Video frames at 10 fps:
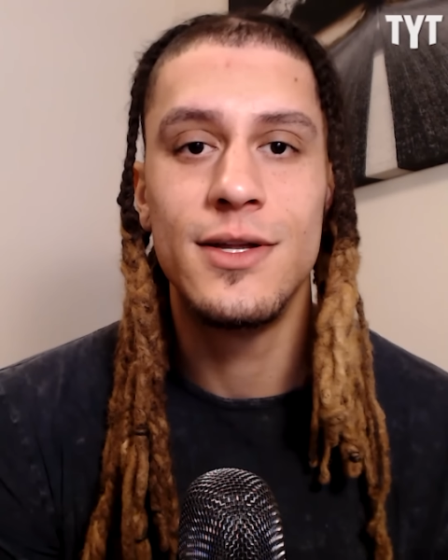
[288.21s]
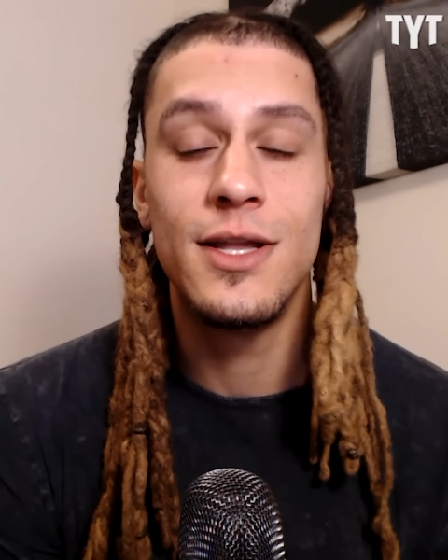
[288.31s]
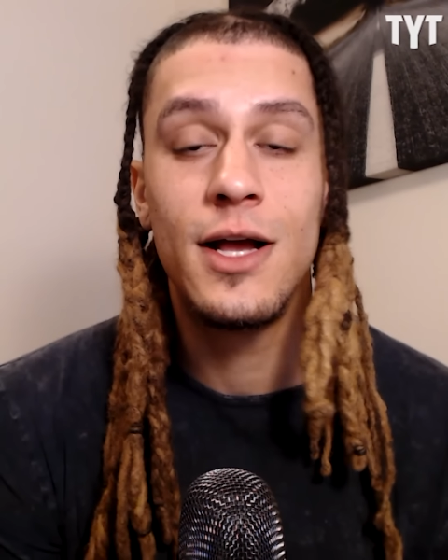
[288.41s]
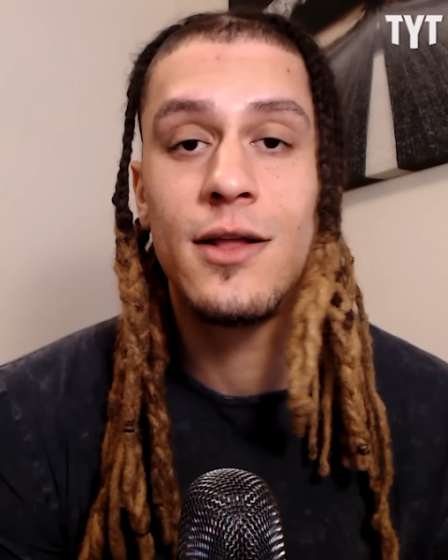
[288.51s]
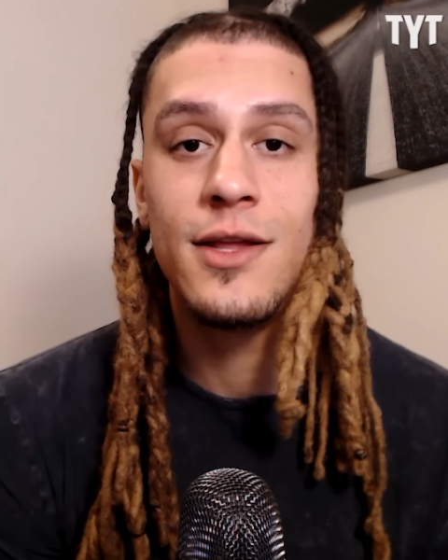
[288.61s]

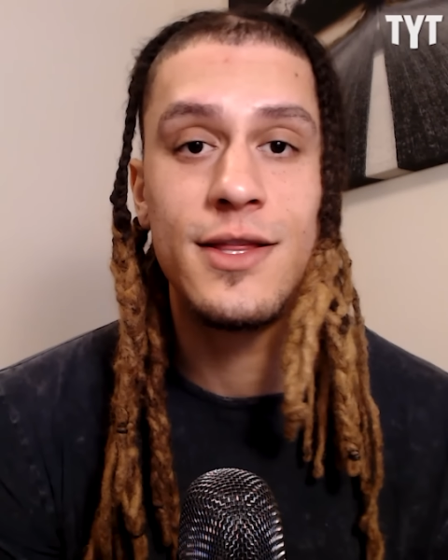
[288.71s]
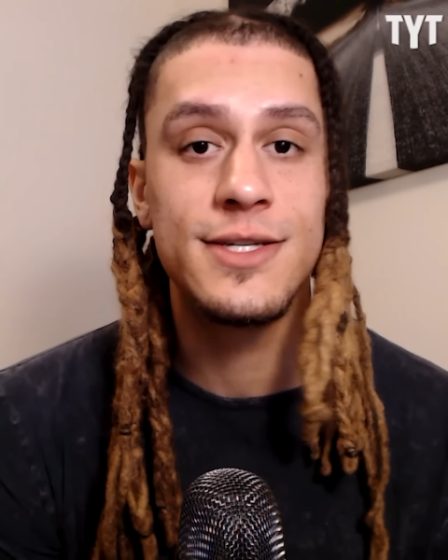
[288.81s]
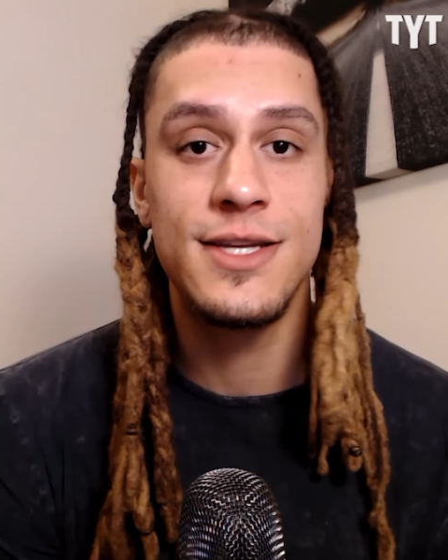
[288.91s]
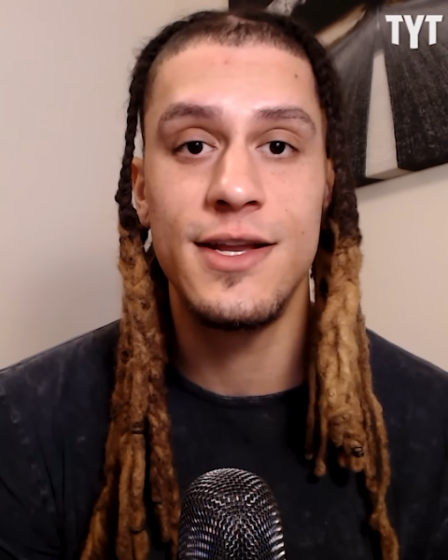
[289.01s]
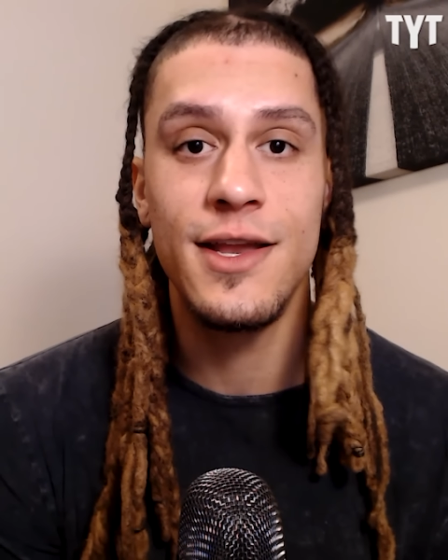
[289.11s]
luckily
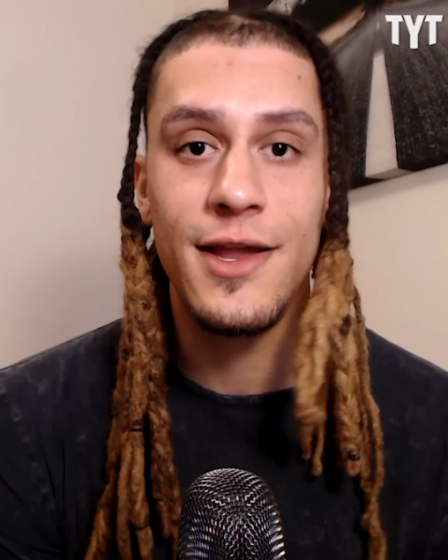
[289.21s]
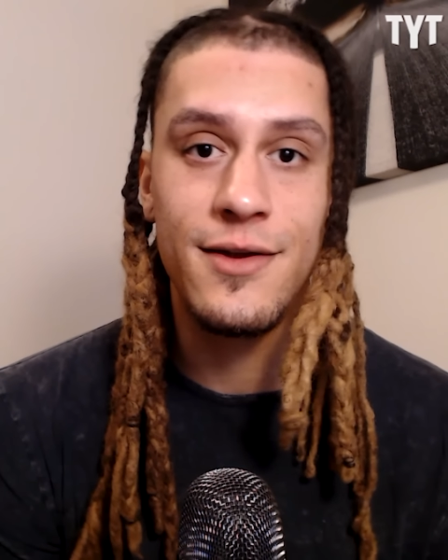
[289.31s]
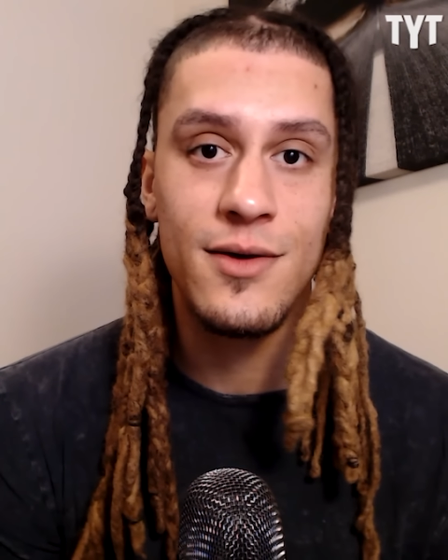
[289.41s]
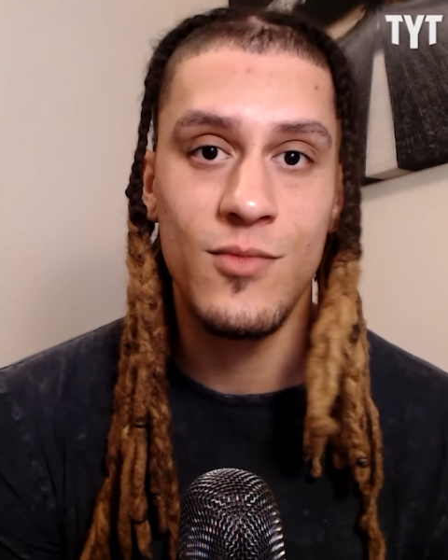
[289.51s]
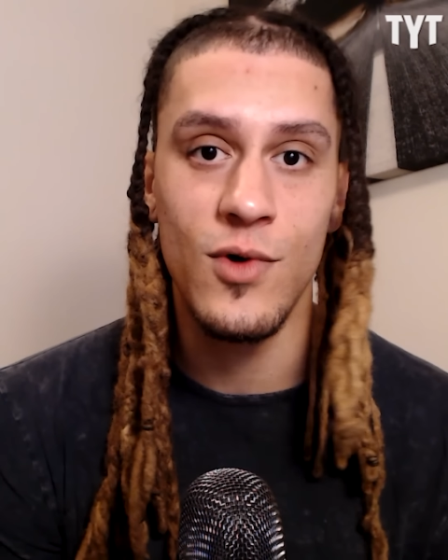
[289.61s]
this didn't
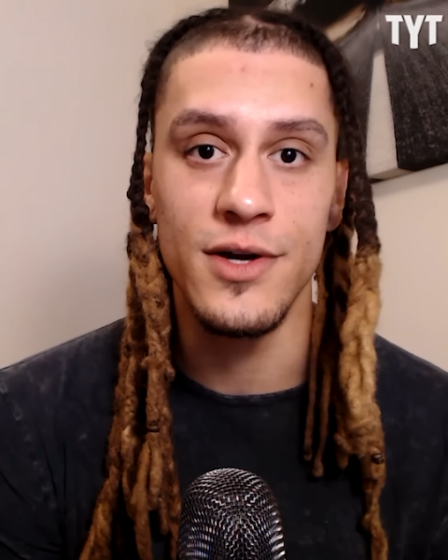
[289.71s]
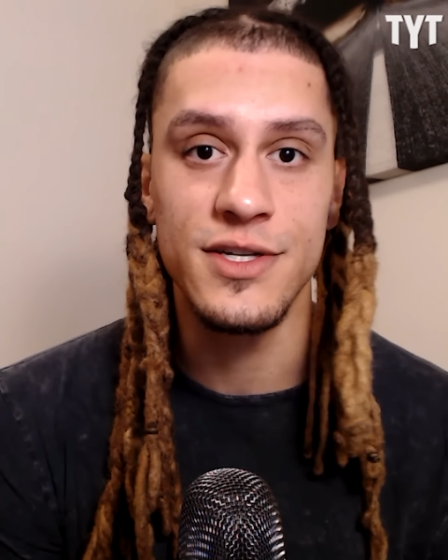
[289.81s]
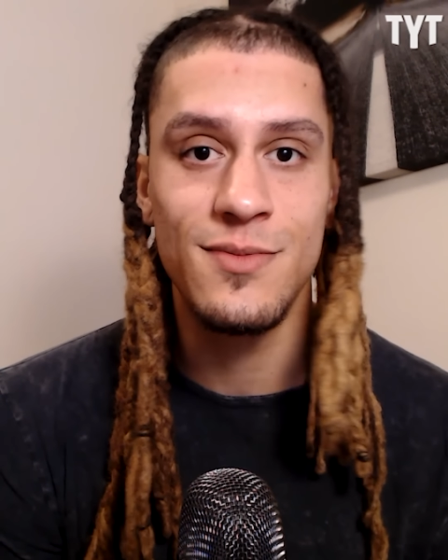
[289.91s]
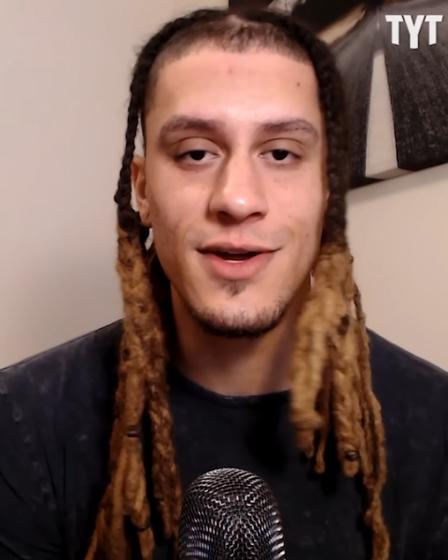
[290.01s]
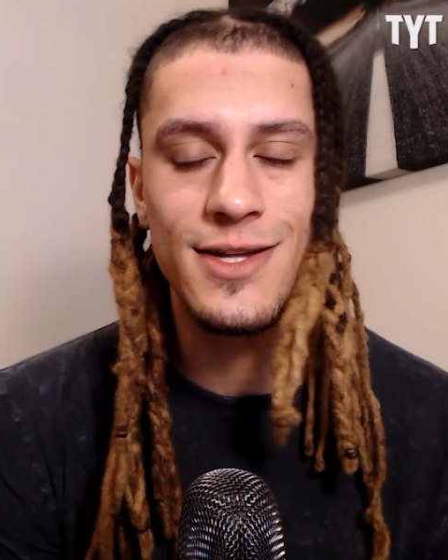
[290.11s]
end up
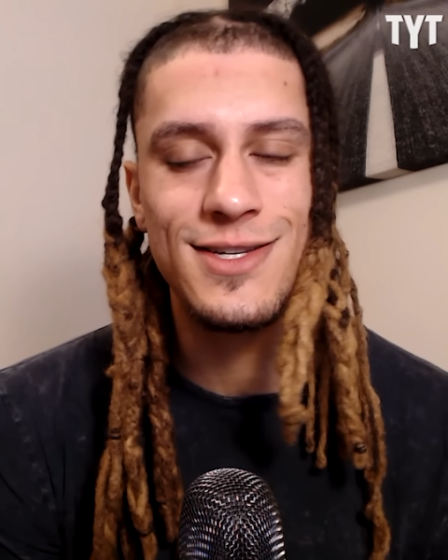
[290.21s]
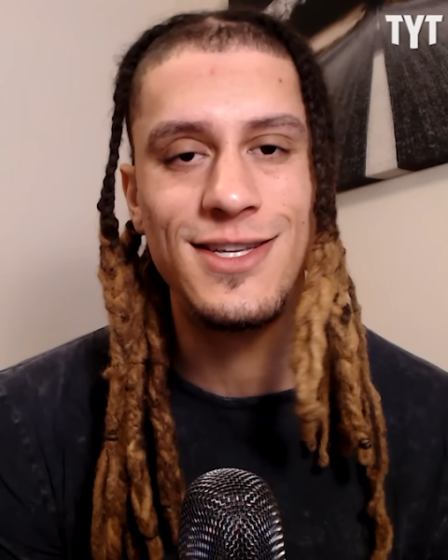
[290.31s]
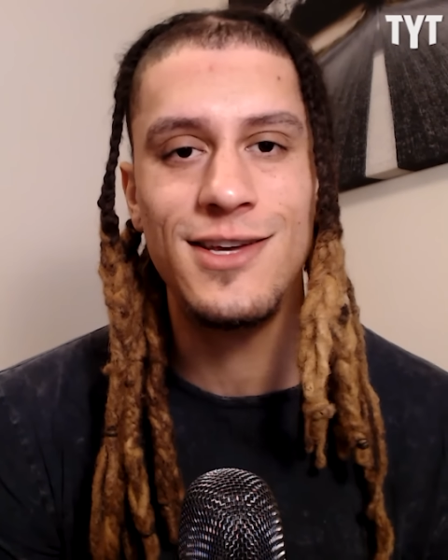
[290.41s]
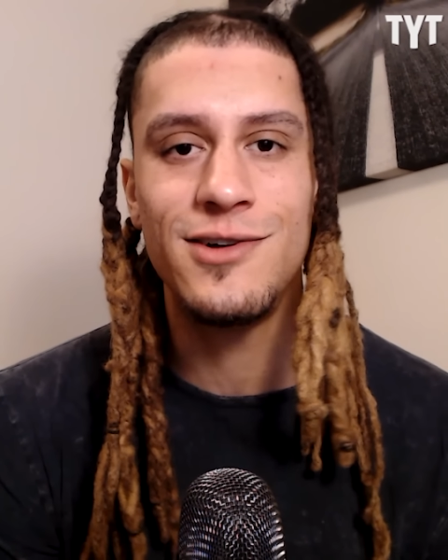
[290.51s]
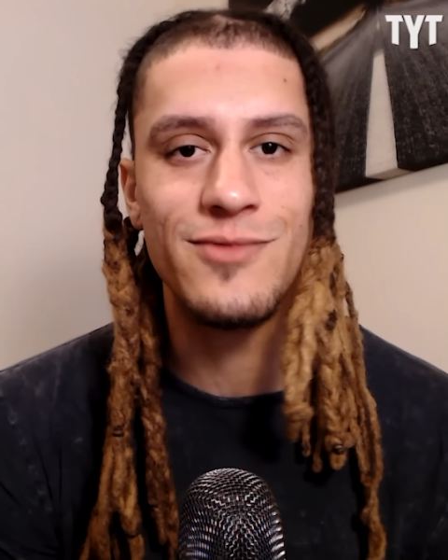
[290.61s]
worse, but it
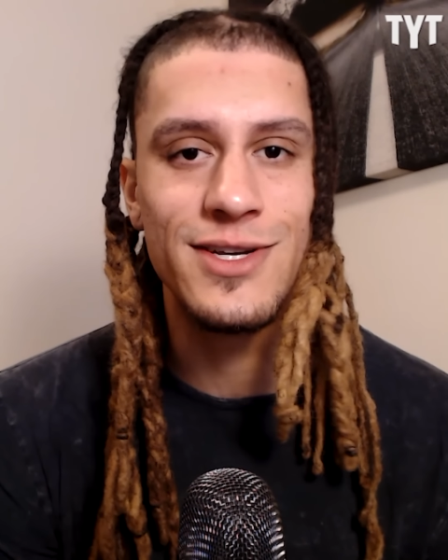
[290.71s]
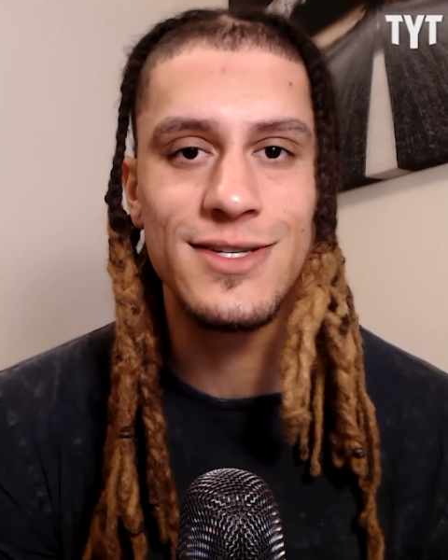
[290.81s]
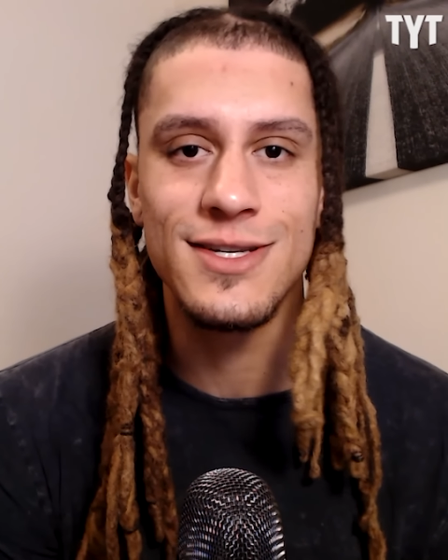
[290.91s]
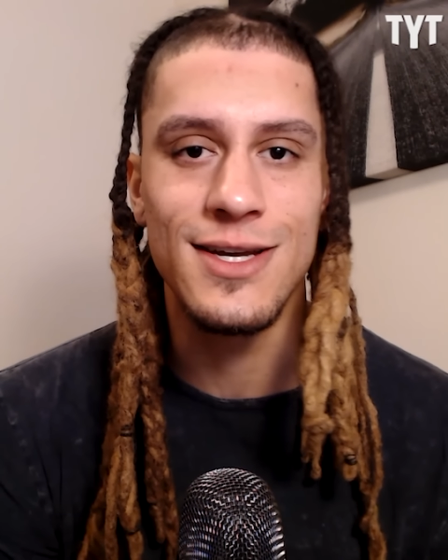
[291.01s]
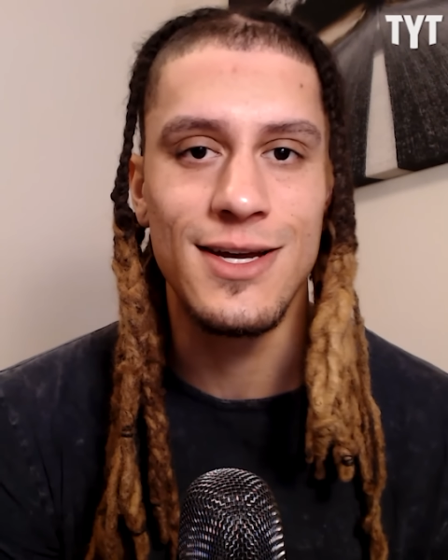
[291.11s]
still
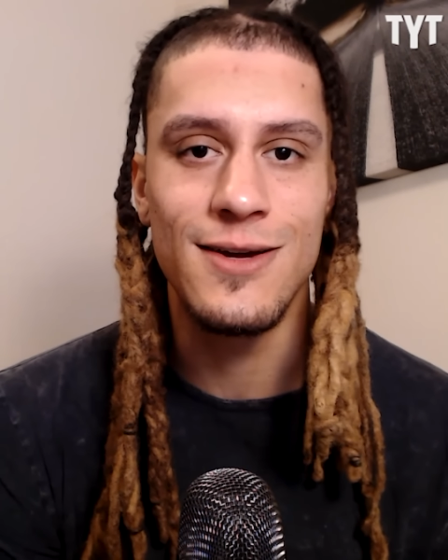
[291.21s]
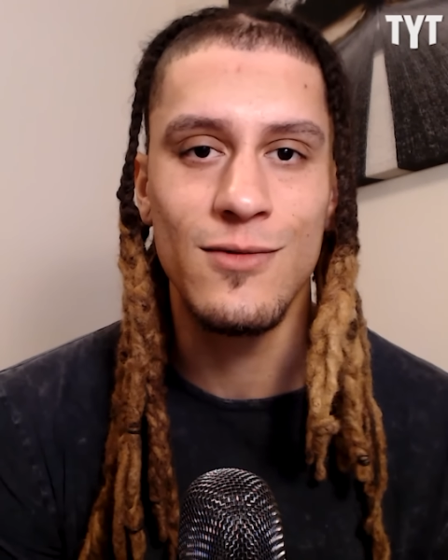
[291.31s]
was uh,